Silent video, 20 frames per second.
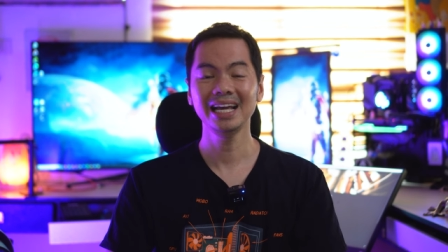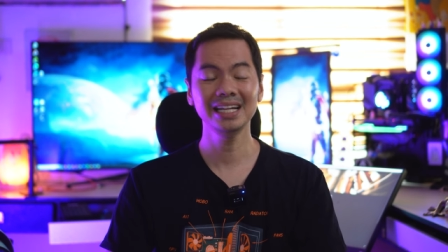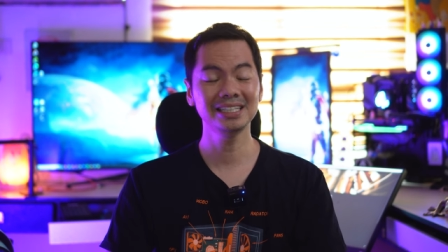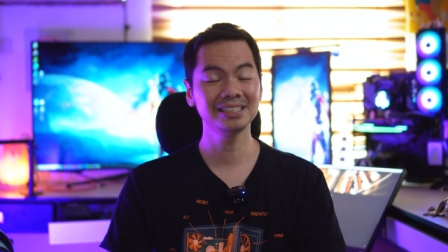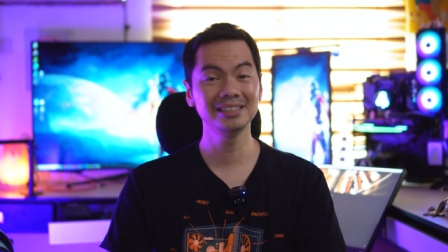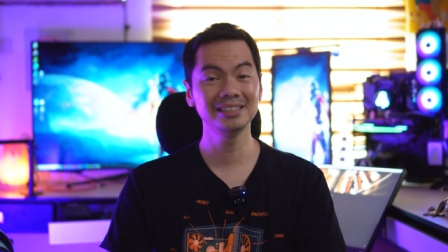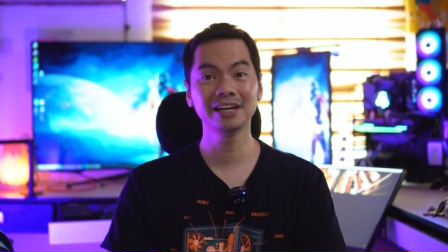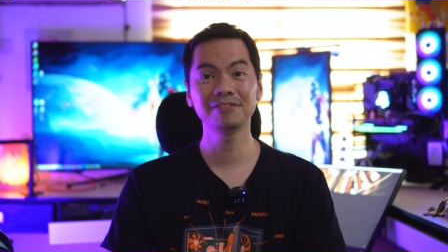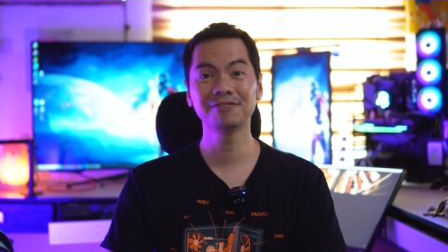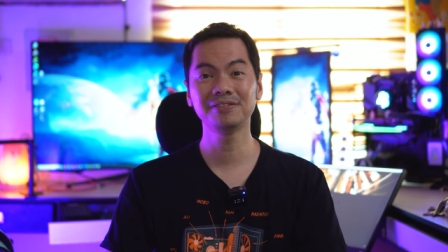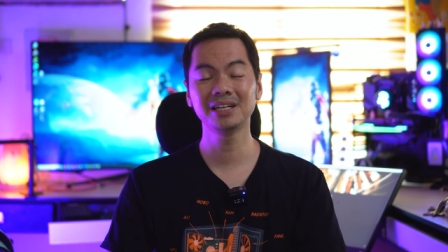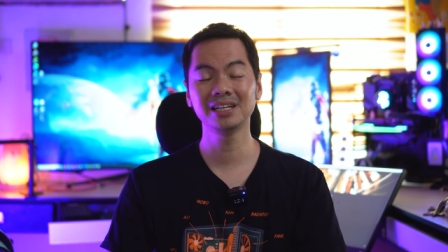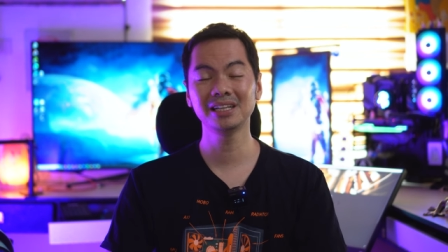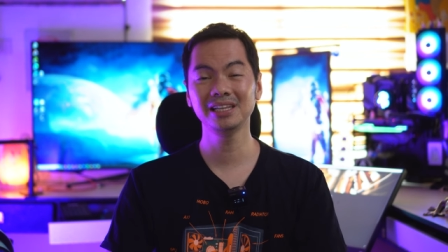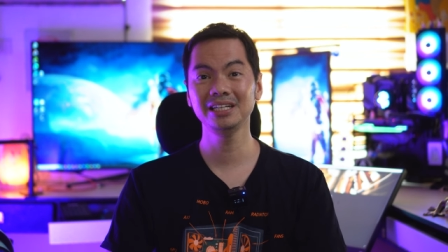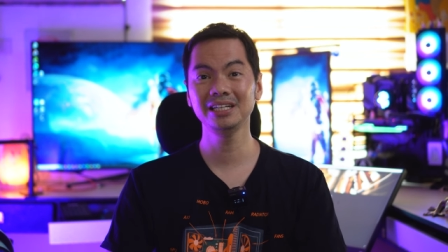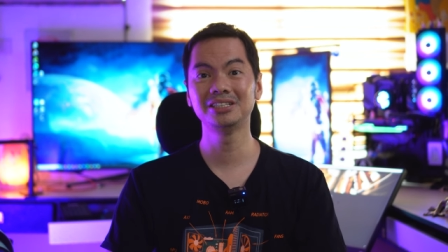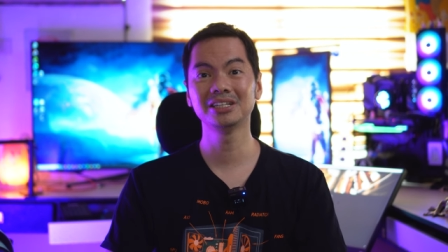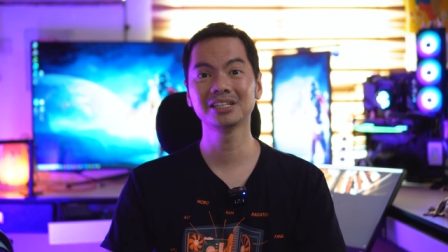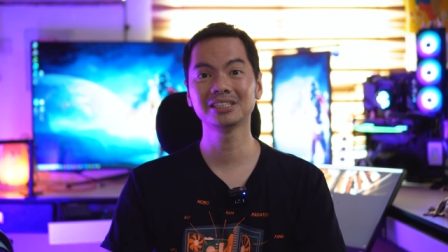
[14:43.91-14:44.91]
It's
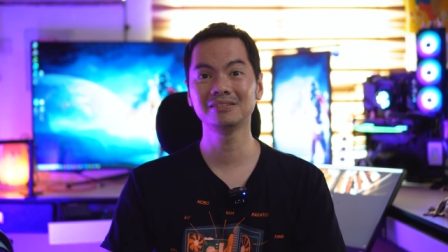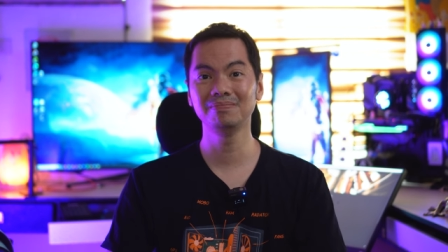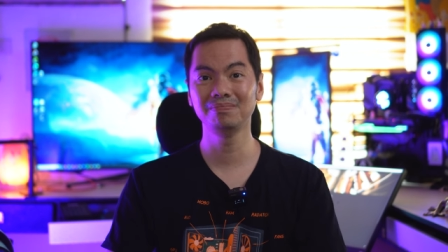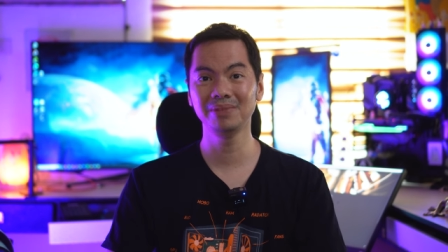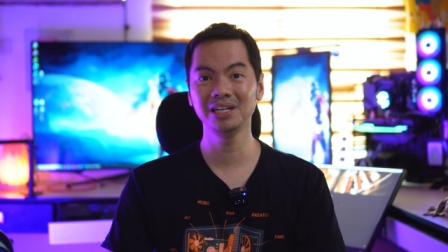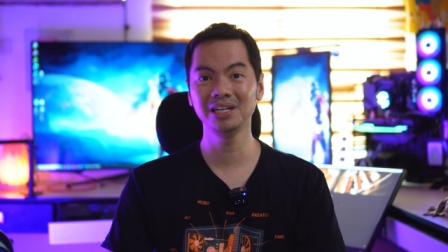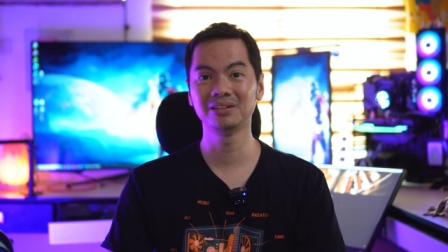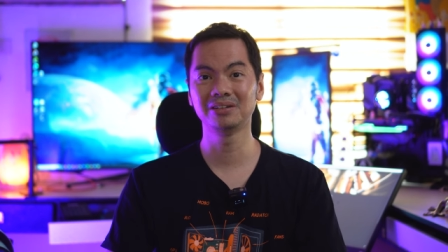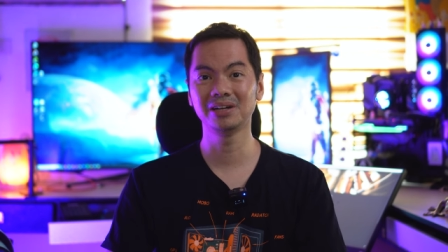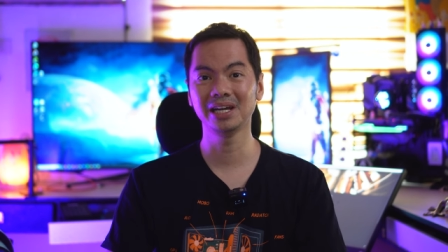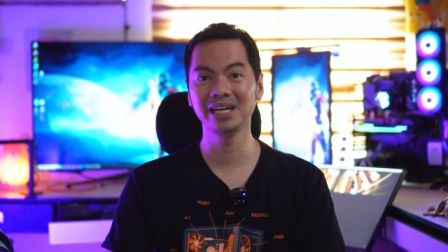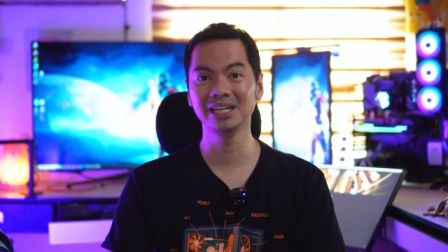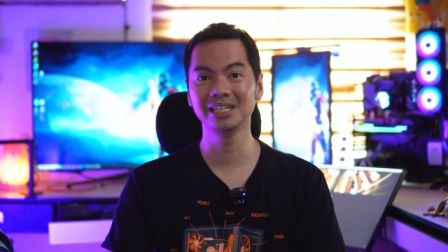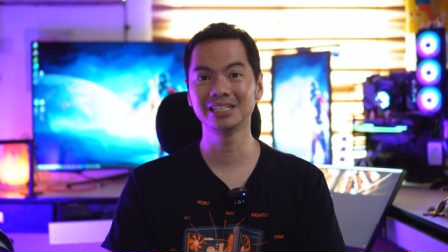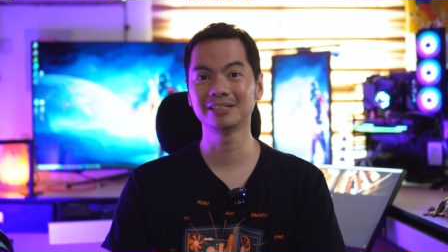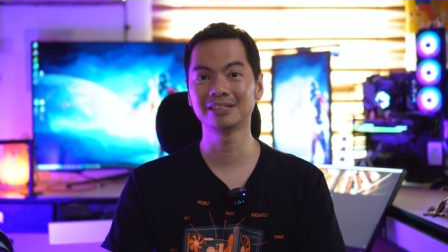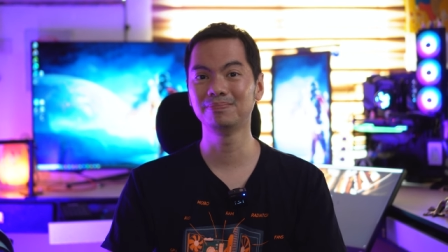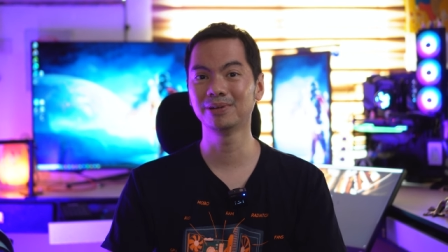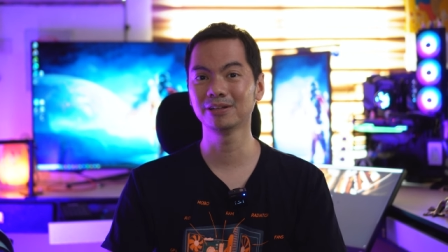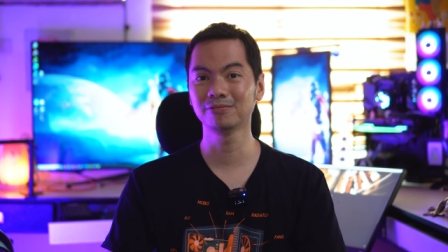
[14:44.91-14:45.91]
definitely just mid-range,